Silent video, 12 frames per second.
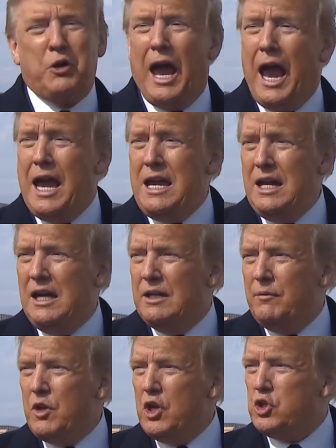Okay?
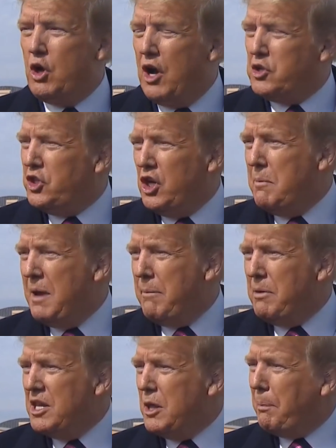So I'll see you
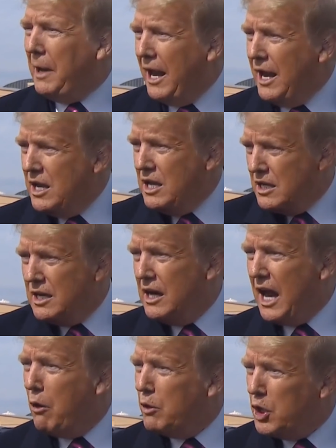maybe in the plane.
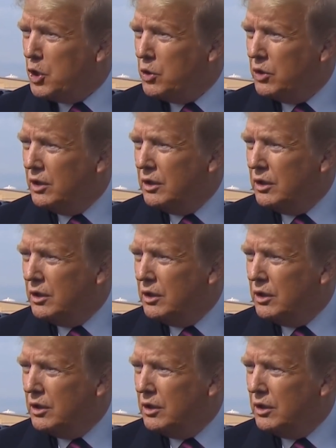How are you?